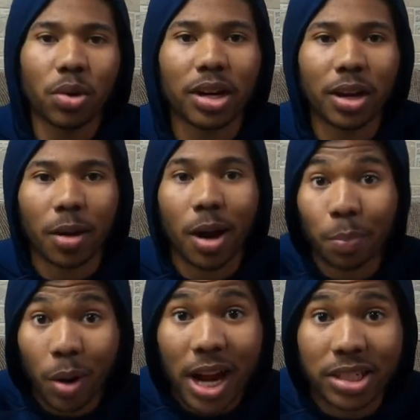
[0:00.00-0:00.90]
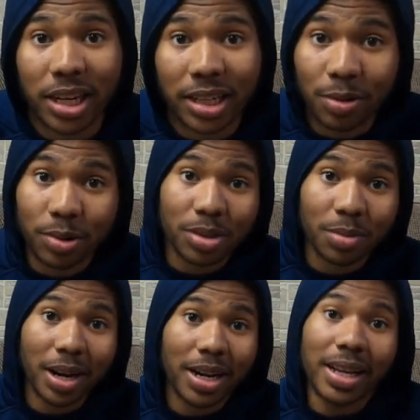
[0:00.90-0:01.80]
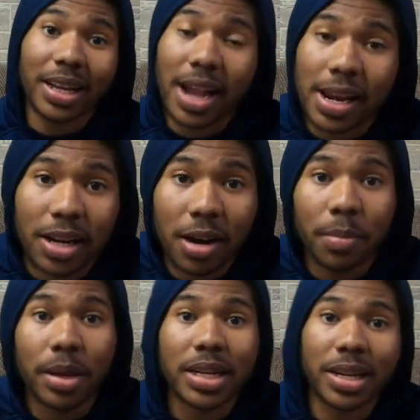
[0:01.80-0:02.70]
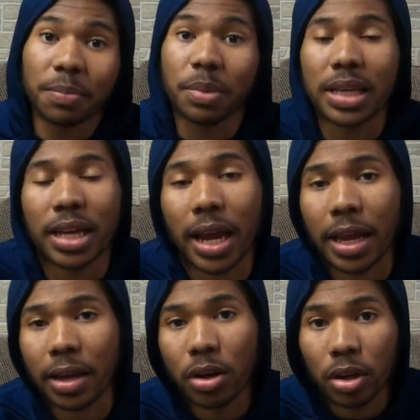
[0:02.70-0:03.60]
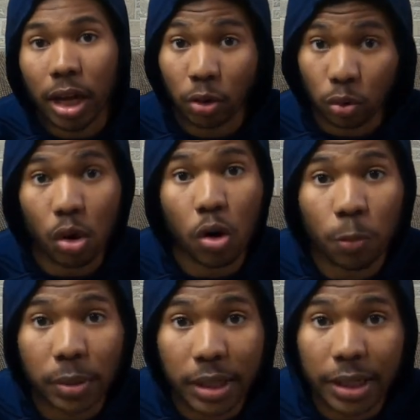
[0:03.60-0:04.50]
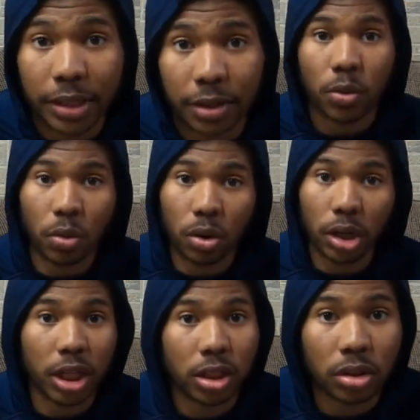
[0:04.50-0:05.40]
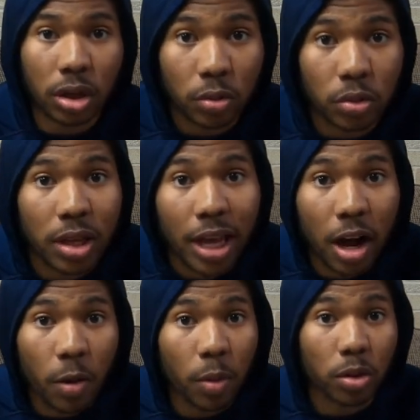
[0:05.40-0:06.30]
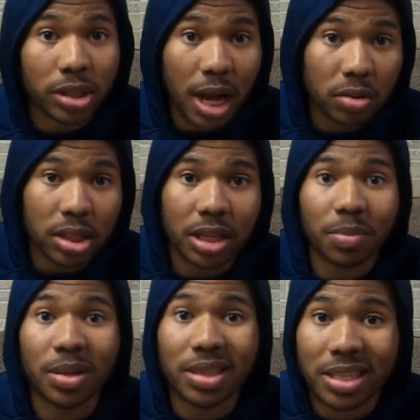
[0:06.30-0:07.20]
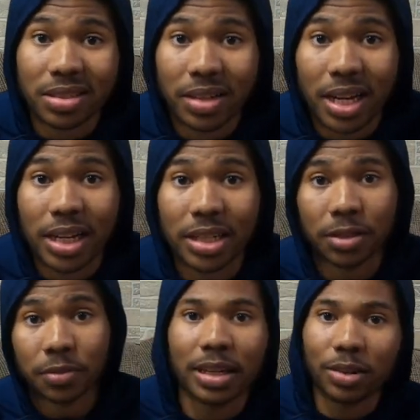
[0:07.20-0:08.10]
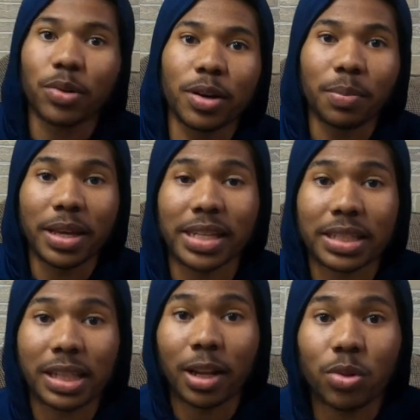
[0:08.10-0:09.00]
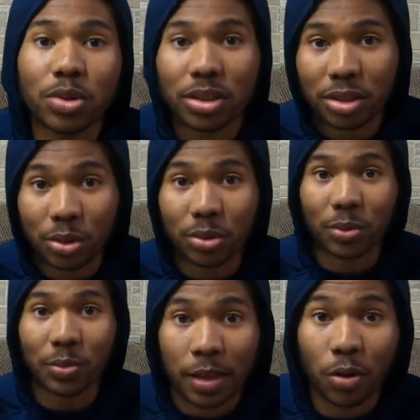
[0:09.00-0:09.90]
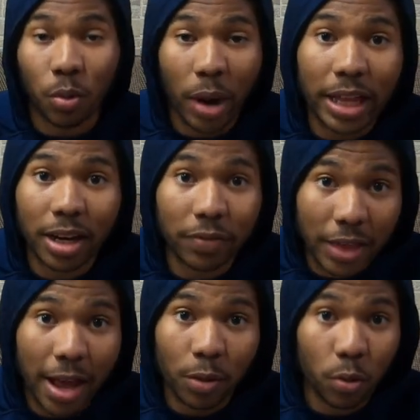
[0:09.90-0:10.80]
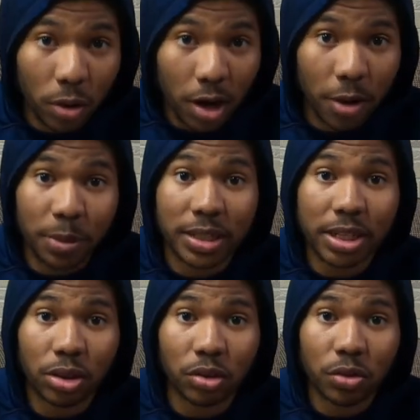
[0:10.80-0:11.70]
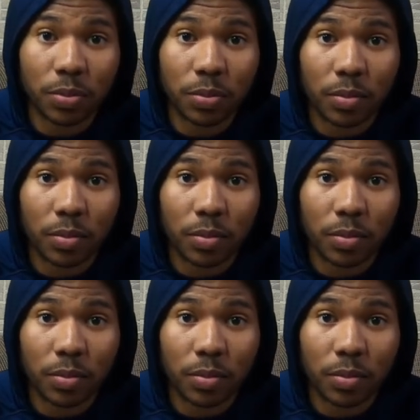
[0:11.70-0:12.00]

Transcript: want a, a project. They want somebody that can kind of come in and be a, a role player, or, you know, help on scout team and things of that nature. You want to be as close to the weight of that uh, position group